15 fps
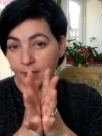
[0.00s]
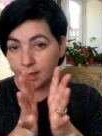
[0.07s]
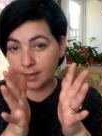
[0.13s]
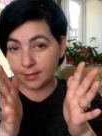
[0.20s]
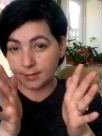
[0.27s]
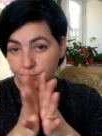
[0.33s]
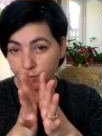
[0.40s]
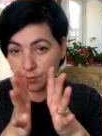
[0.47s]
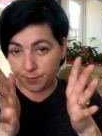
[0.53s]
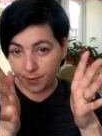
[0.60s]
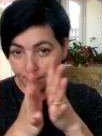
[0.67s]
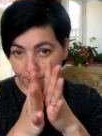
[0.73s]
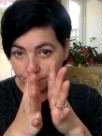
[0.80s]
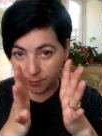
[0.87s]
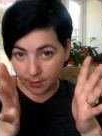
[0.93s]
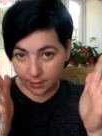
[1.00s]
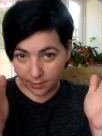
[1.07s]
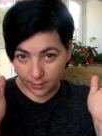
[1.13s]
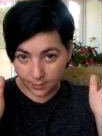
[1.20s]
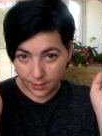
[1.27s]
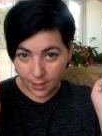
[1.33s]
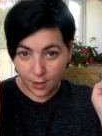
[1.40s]
guys
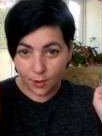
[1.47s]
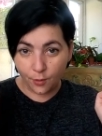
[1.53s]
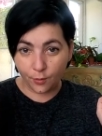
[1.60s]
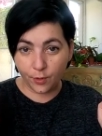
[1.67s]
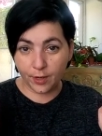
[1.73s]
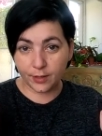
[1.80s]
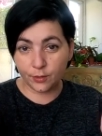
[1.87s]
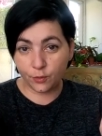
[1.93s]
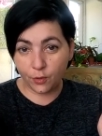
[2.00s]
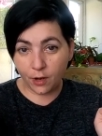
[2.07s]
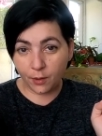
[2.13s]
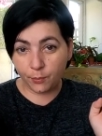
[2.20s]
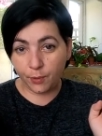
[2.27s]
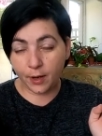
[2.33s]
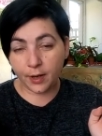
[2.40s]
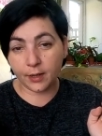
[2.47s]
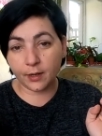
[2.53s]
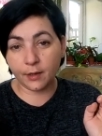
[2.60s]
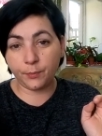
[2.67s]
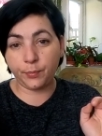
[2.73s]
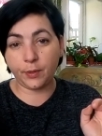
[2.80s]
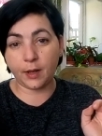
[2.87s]
remember when you are
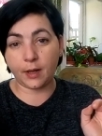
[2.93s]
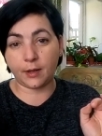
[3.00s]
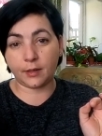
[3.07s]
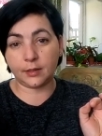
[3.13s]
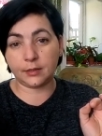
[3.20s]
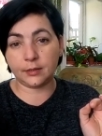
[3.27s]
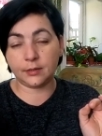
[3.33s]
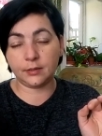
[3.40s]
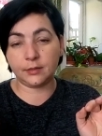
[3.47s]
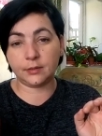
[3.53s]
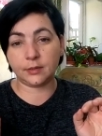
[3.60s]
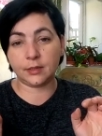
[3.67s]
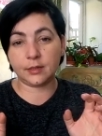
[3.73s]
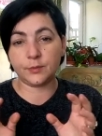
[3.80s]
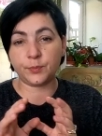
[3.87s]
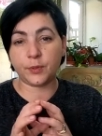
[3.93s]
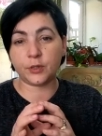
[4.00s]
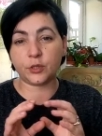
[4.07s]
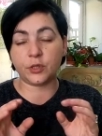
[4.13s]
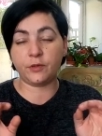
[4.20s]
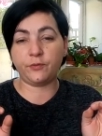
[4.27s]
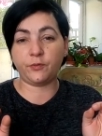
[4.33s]
buying a plant
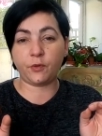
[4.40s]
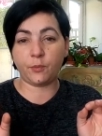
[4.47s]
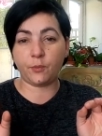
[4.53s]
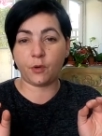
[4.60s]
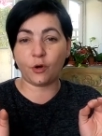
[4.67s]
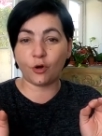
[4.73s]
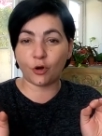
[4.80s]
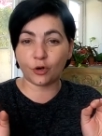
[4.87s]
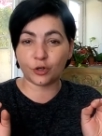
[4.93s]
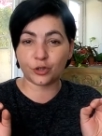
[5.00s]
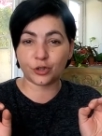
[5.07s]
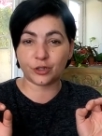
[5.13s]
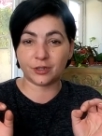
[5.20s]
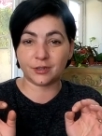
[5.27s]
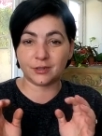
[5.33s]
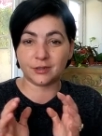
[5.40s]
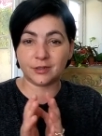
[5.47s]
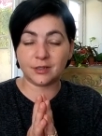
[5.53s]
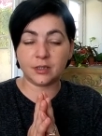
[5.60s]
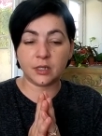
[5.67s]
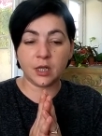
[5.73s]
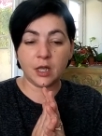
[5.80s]
especially from
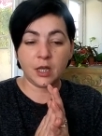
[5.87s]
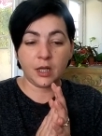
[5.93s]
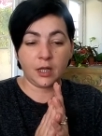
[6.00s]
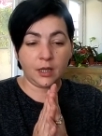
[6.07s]
auctions